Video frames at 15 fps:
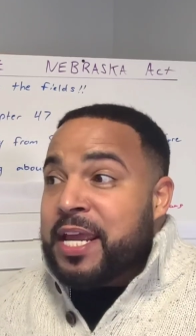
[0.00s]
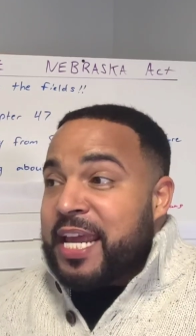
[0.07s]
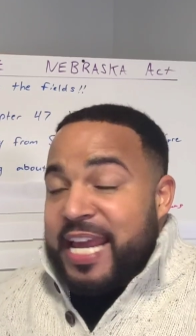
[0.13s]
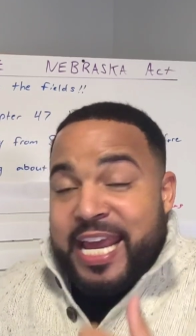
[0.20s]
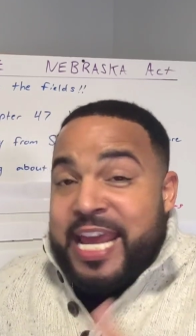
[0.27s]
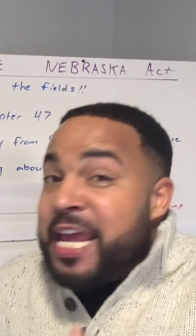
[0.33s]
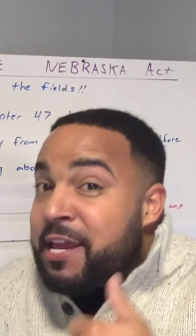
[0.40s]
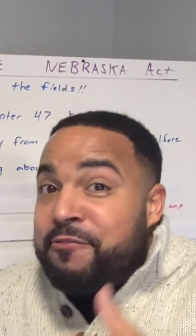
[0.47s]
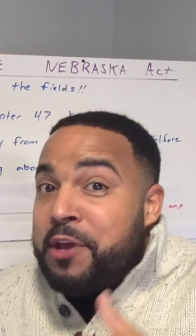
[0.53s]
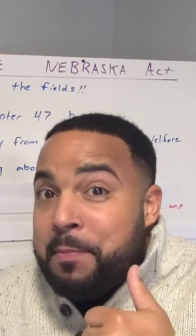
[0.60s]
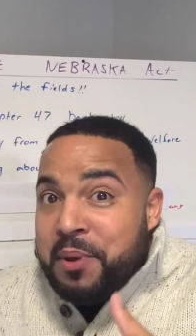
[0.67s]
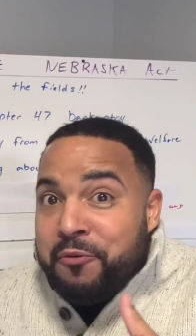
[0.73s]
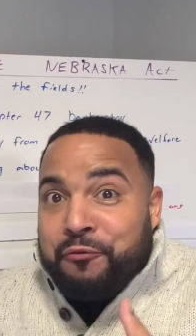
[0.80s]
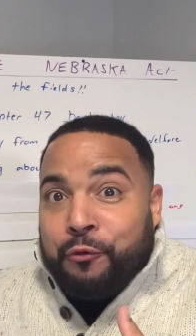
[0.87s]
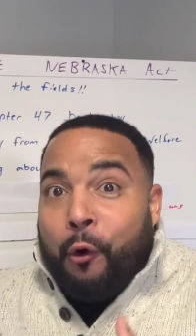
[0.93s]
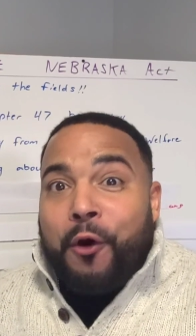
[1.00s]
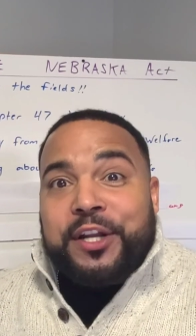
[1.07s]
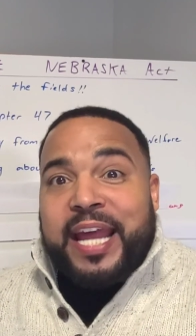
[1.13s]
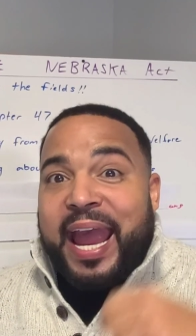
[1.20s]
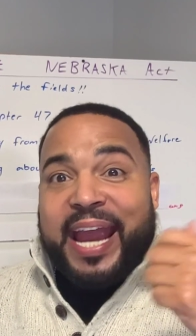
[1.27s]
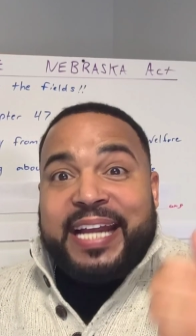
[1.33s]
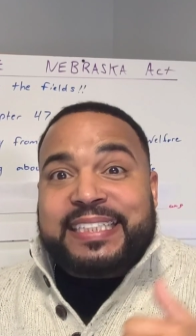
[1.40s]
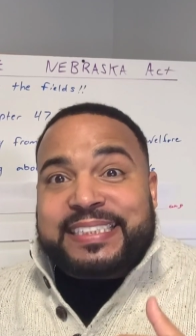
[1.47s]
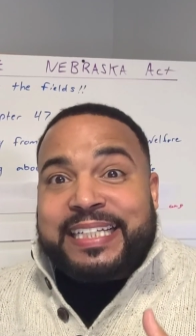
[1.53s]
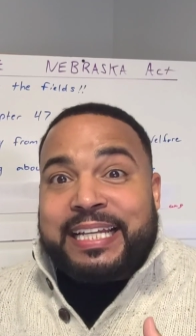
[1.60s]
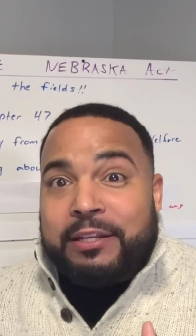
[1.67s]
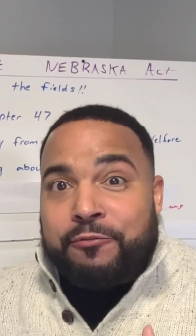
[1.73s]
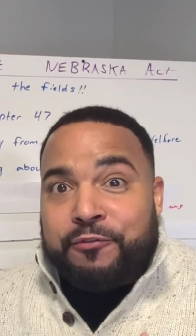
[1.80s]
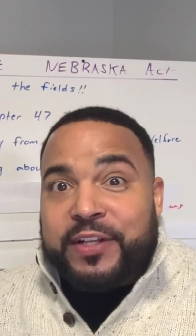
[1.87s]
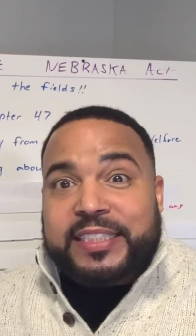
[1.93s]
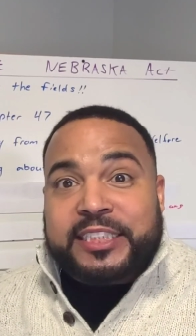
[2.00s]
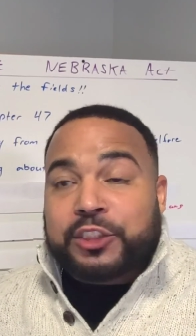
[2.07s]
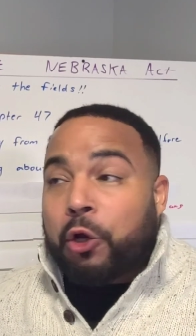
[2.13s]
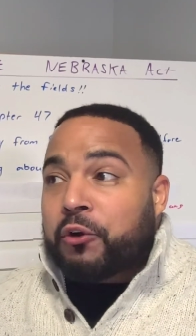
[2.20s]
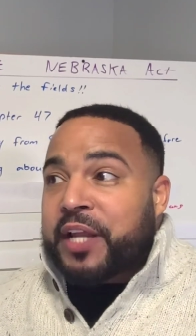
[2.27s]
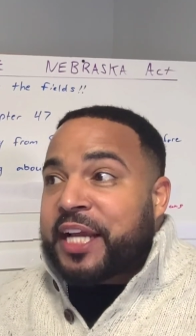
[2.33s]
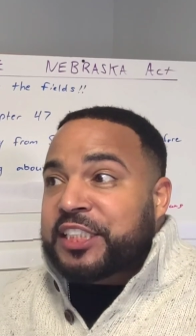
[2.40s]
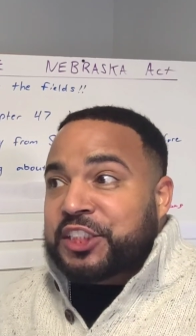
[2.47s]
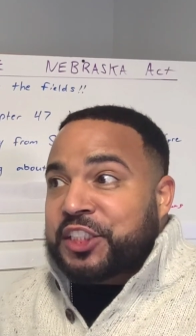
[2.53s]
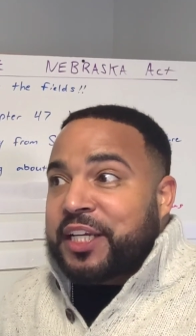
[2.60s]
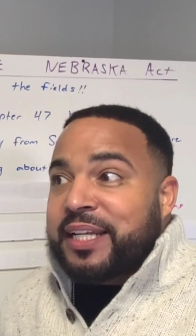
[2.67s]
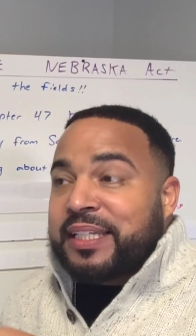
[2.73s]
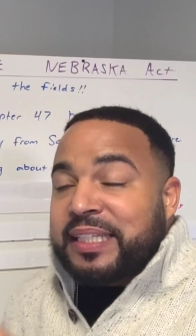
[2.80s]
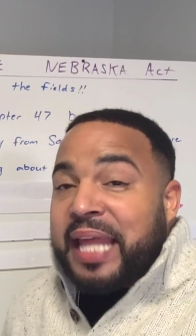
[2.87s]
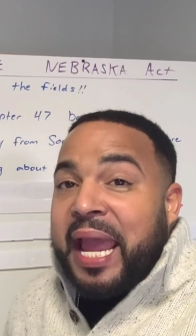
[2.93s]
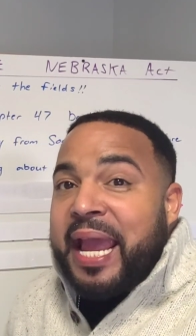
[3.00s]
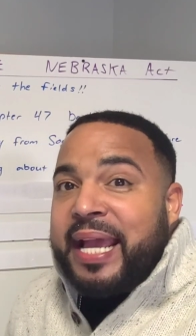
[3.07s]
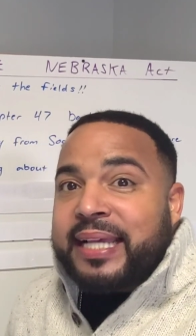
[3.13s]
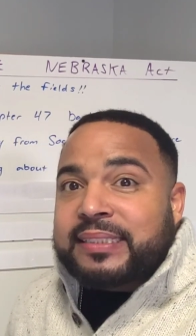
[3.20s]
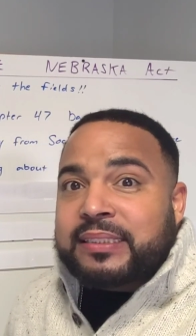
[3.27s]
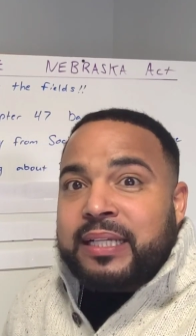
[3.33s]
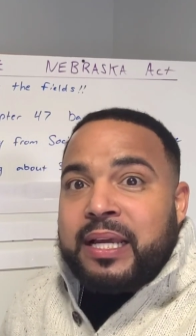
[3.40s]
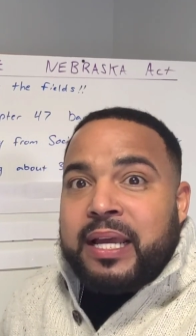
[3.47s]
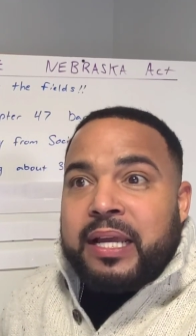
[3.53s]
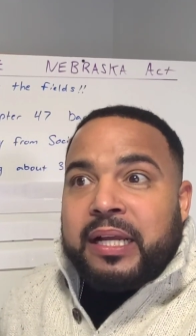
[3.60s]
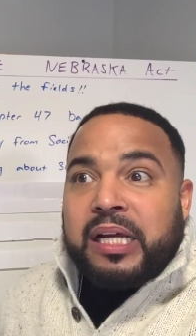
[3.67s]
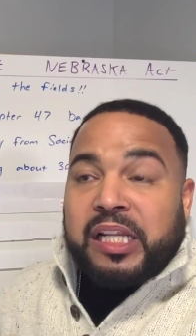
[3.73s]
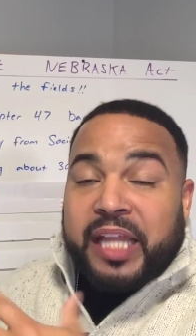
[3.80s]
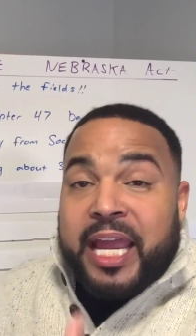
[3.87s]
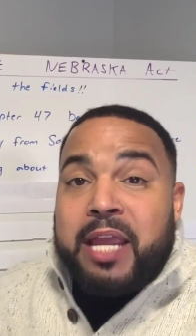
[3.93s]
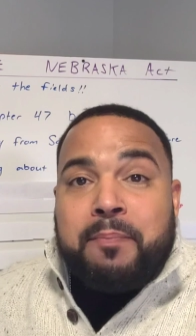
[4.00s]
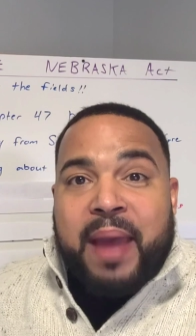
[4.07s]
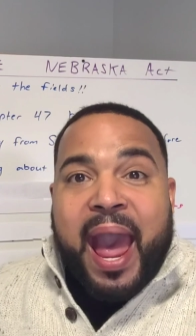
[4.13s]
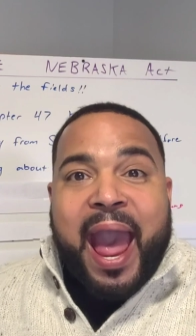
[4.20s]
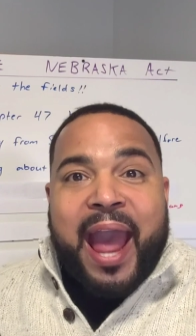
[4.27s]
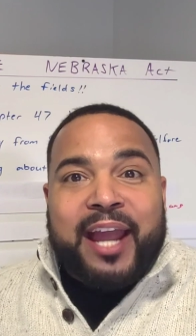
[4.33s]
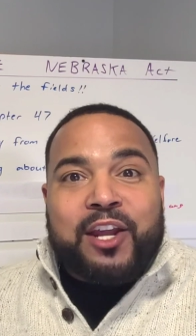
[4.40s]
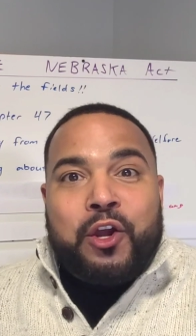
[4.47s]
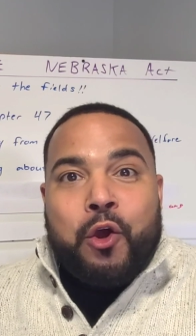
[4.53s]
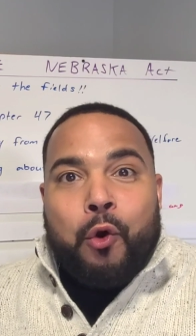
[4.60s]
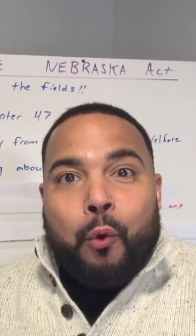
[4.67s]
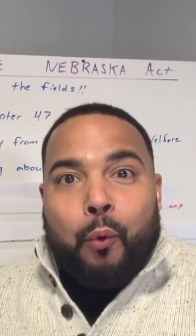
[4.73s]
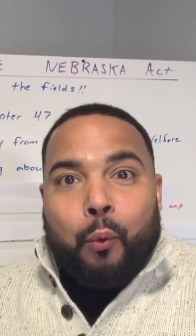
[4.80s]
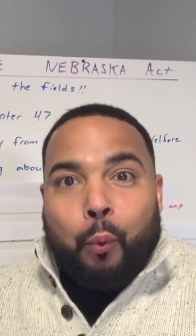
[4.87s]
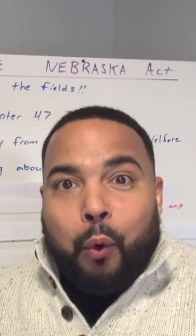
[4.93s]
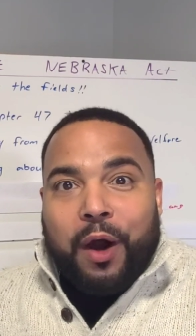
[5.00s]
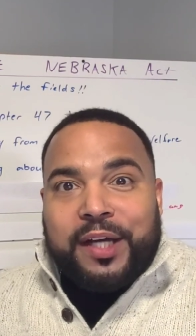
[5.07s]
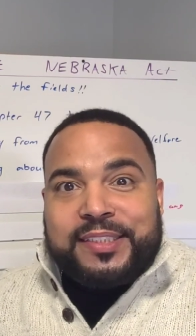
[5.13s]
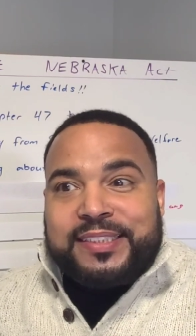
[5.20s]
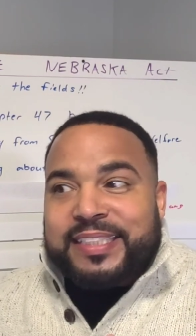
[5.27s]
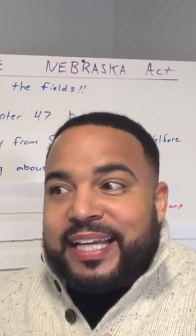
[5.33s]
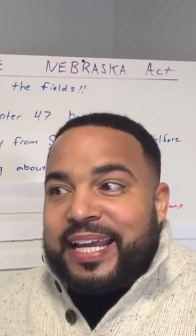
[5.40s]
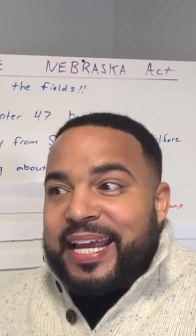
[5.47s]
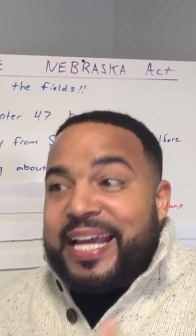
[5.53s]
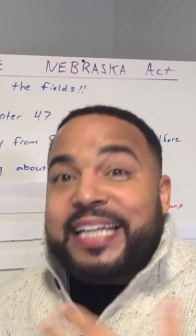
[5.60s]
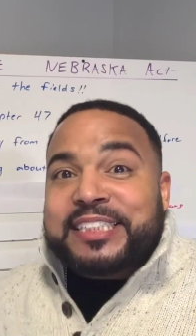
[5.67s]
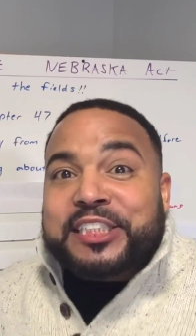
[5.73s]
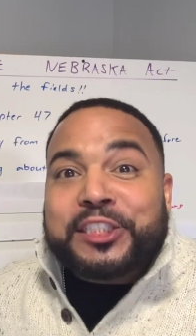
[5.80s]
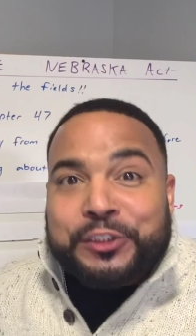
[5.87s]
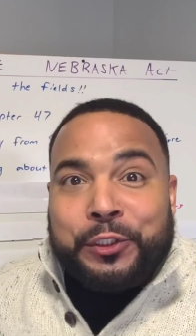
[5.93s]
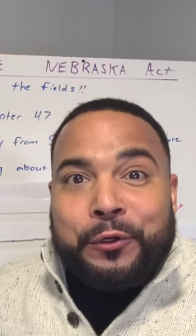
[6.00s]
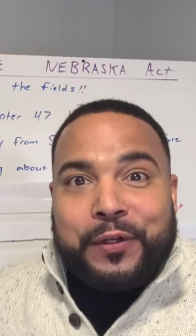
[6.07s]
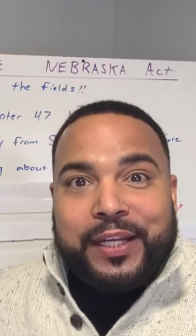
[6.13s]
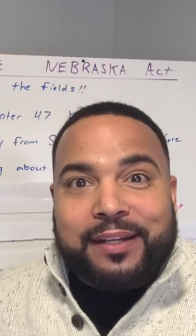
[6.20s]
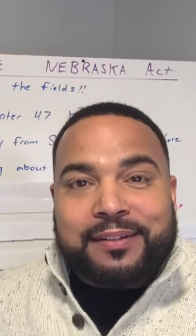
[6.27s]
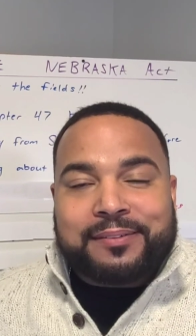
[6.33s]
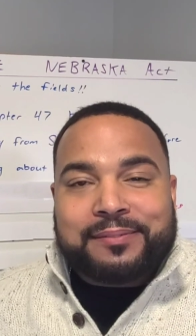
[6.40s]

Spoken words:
even before the 1850 Donation Lands Claim Act was instituted.